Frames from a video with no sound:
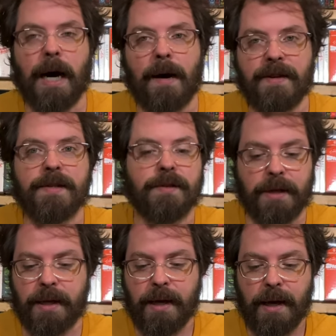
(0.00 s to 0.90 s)

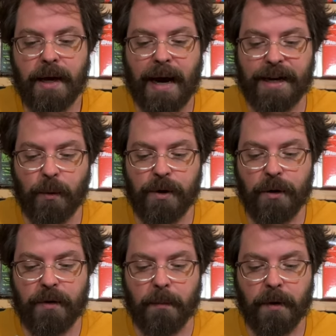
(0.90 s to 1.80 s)
Obviously, I don't
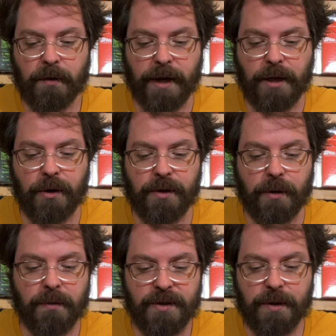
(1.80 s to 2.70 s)
know them like you
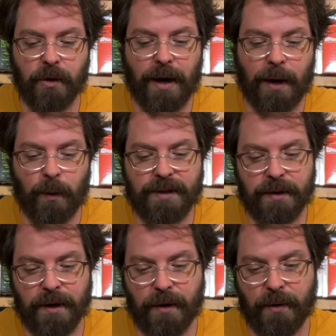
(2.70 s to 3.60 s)
do. So I want to
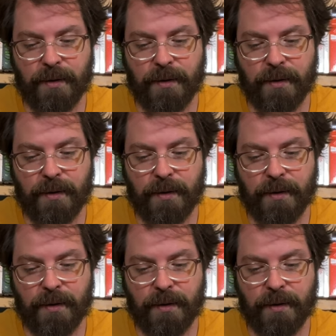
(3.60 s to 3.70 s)
know.